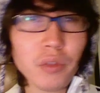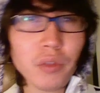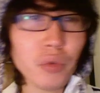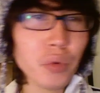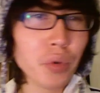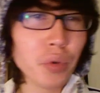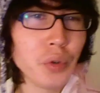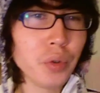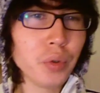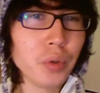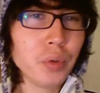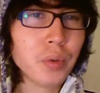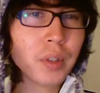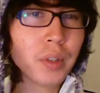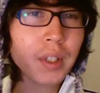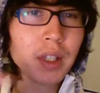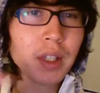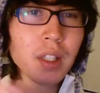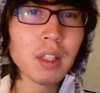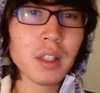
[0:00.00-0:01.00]
through
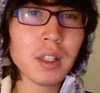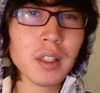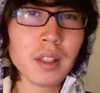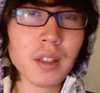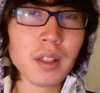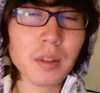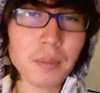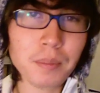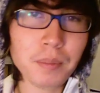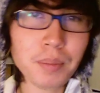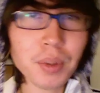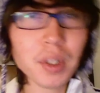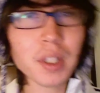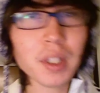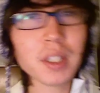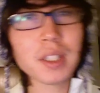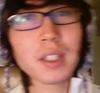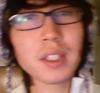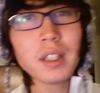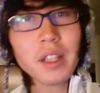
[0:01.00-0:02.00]

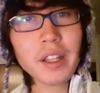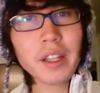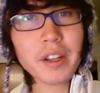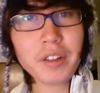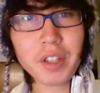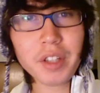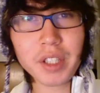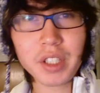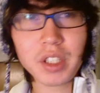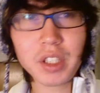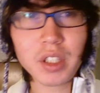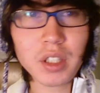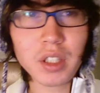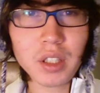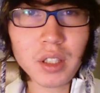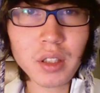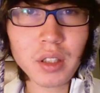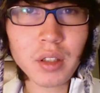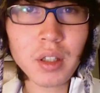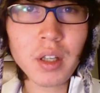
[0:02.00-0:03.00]
books,
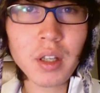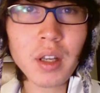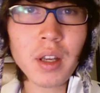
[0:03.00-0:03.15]
literature,